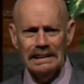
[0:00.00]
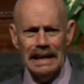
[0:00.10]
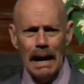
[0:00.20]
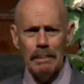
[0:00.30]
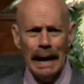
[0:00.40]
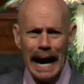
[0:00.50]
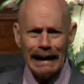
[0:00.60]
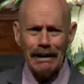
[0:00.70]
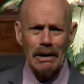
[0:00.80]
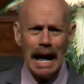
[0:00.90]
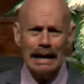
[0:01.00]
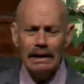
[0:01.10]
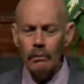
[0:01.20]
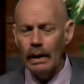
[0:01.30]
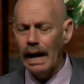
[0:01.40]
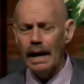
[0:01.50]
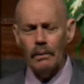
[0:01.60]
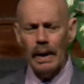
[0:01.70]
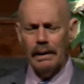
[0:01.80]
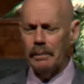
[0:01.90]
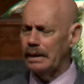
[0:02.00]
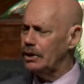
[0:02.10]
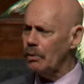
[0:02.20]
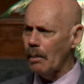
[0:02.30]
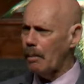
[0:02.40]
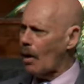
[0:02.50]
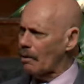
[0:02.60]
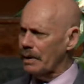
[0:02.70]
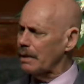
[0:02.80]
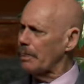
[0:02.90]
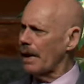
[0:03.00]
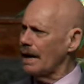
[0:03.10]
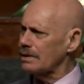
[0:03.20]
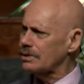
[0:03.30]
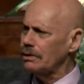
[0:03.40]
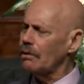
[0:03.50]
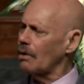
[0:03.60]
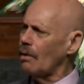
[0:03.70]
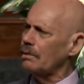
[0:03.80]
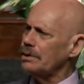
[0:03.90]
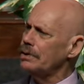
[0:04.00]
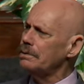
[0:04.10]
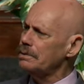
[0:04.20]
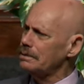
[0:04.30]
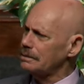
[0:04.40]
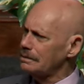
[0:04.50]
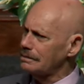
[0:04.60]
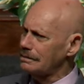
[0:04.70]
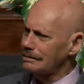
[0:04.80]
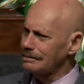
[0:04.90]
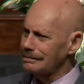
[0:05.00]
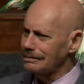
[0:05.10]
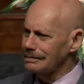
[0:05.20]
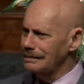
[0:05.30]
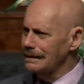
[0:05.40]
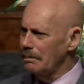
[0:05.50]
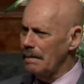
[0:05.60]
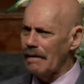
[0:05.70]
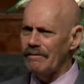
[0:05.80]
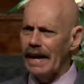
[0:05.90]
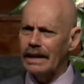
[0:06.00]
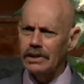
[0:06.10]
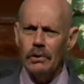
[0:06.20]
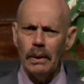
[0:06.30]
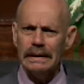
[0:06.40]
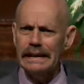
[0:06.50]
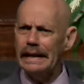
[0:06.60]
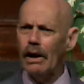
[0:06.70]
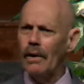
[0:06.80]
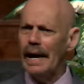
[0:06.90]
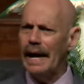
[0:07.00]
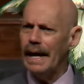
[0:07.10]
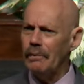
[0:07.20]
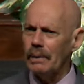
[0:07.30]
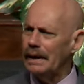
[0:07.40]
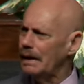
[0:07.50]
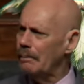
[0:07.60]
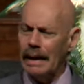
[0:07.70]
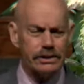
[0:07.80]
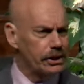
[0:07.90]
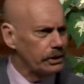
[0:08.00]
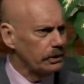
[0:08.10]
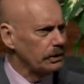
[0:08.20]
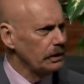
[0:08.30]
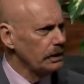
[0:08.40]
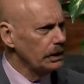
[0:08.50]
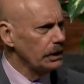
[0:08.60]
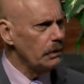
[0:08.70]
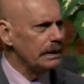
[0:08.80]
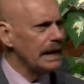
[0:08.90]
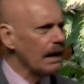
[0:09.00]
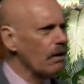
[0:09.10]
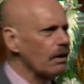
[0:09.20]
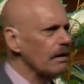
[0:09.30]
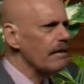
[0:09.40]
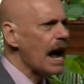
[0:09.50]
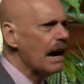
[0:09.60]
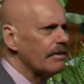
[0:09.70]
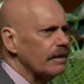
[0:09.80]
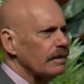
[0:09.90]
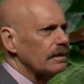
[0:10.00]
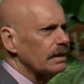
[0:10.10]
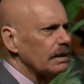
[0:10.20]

Yeah, but I don't know. Well, hey, wait a minute. You were bought with a price. You don't own you. Matter of fact, you were DOA when he met you. You were dead on arrival.